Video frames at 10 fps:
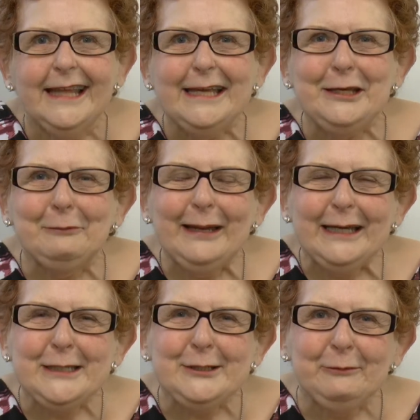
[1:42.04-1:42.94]
Thank you,
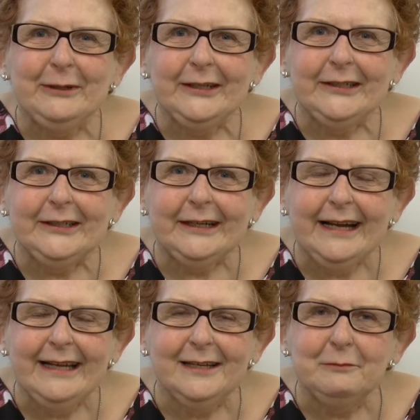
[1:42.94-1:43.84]
Pastor Miller
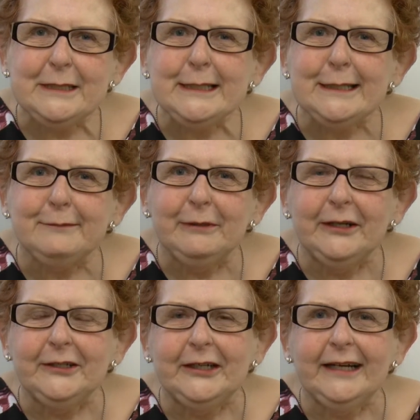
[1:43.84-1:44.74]
and Mrs.
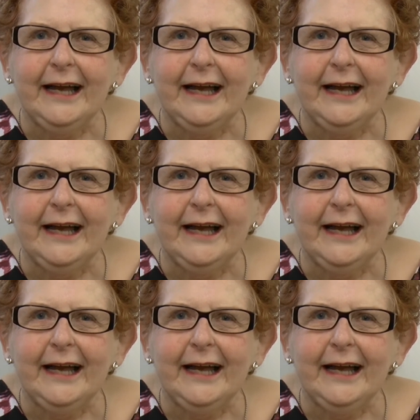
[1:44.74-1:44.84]
Miller.